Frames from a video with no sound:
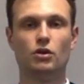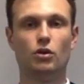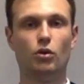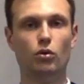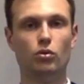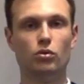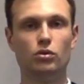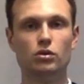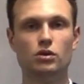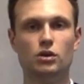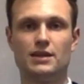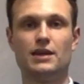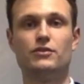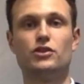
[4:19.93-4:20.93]
or,
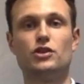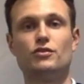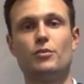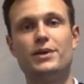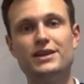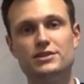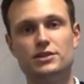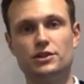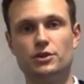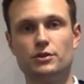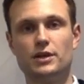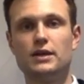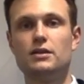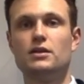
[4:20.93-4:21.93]
given the repeating
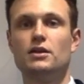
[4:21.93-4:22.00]
unit,